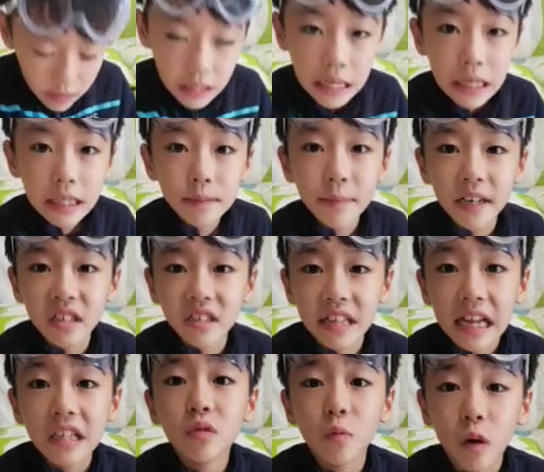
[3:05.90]
these metal
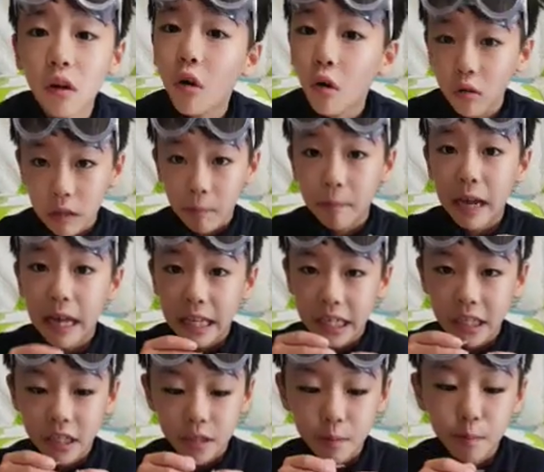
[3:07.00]
sticks will hold the
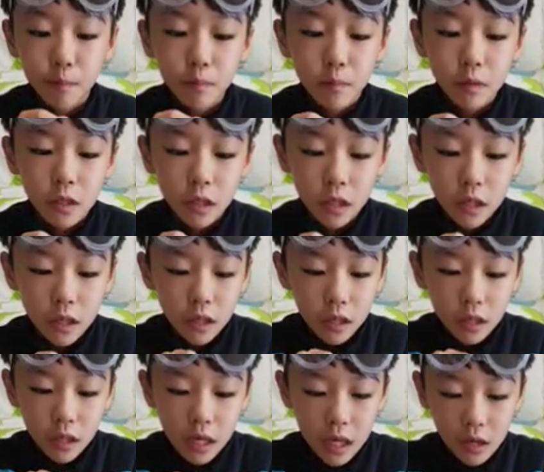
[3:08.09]
planets.
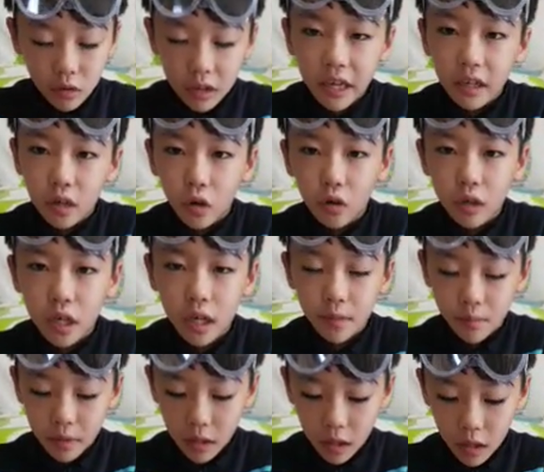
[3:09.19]
It'll take a long
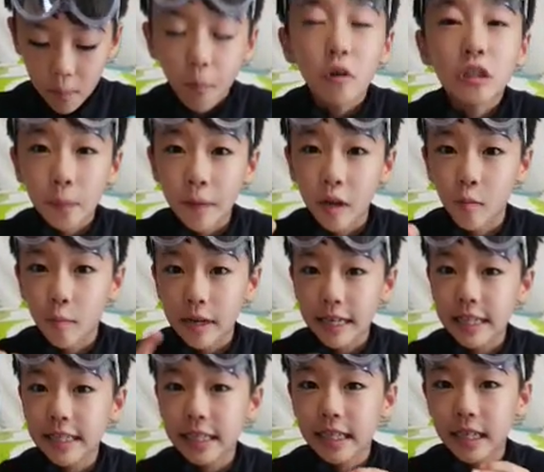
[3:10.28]
time. Pause the video,
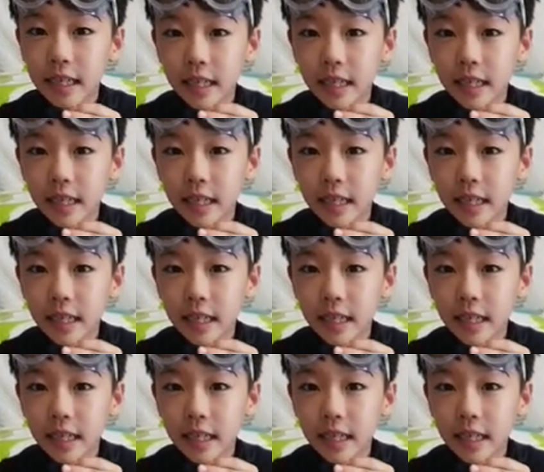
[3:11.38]
please.